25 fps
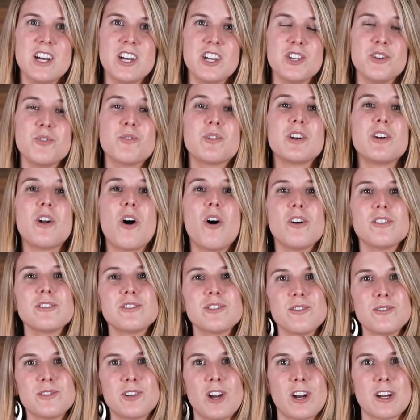You can
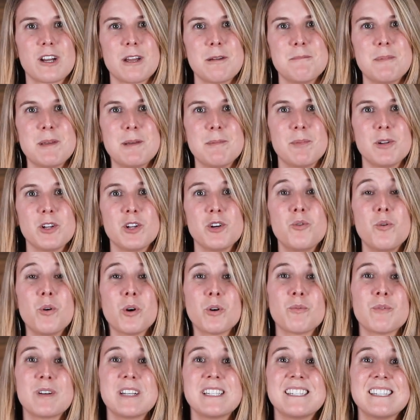also target people who
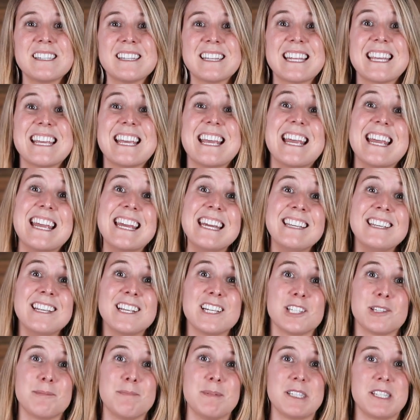are recently in
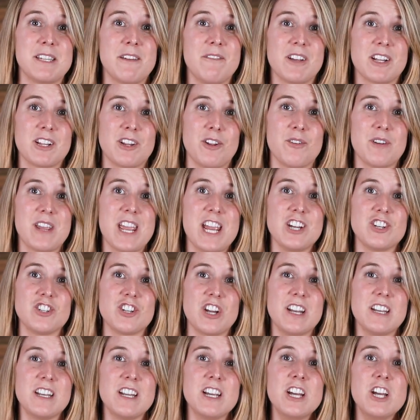a specific
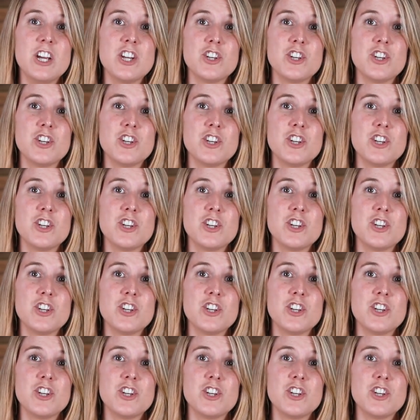location,